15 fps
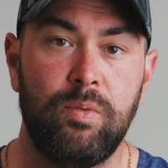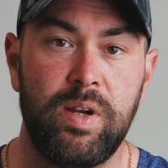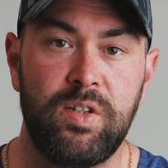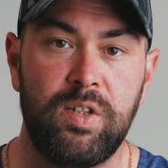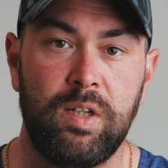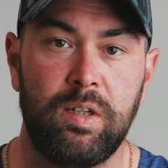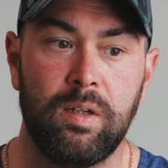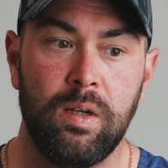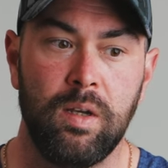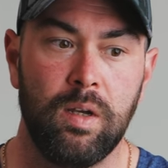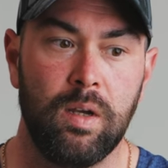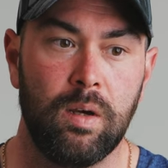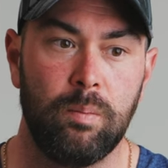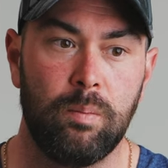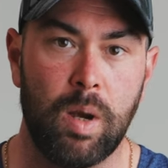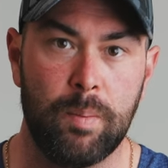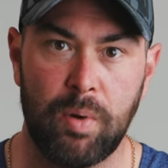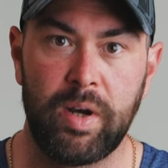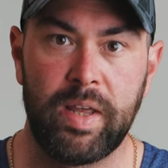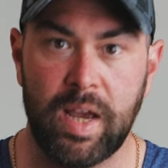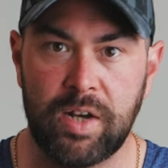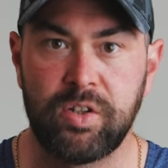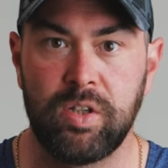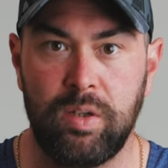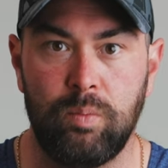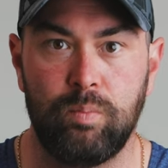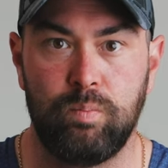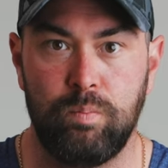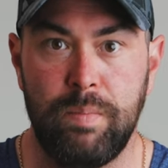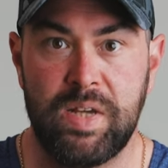resting, my body actually
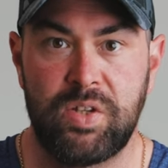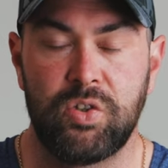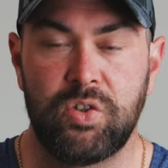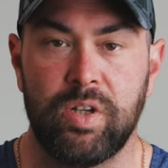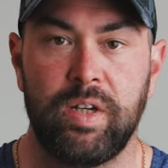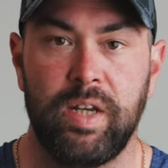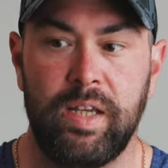misses it.